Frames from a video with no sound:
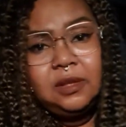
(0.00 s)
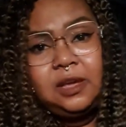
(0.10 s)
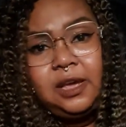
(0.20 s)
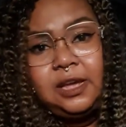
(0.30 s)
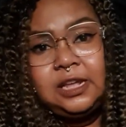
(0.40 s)

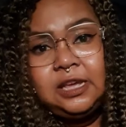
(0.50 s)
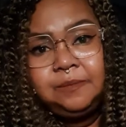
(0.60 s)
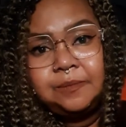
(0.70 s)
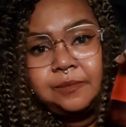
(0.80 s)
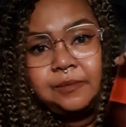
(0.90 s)
honey,
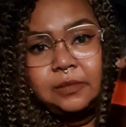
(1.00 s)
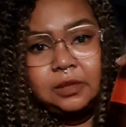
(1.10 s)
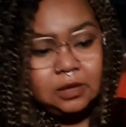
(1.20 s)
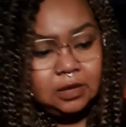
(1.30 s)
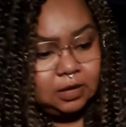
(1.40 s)

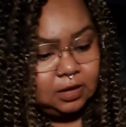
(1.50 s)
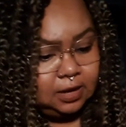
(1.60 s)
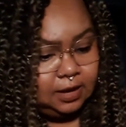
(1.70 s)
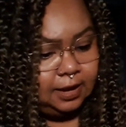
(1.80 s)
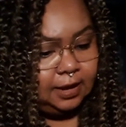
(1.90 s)

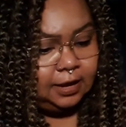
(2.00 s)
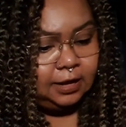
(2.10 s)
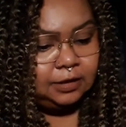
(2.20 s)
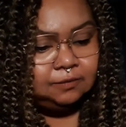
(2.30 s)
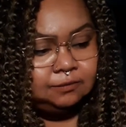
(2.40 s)

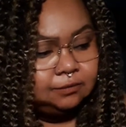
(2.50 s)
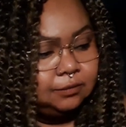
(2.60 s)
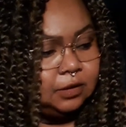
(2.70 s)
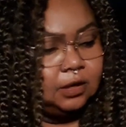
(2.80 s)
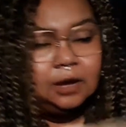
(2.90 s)
um,
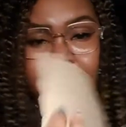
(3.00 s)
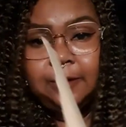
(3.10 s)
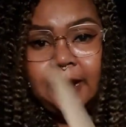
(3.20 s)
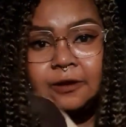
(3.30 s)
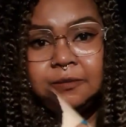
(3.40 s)
a
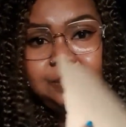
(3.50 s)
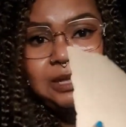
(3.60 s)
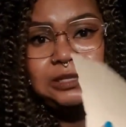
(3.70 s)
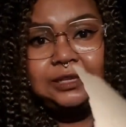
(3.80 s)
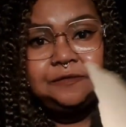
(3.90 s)
brown piece of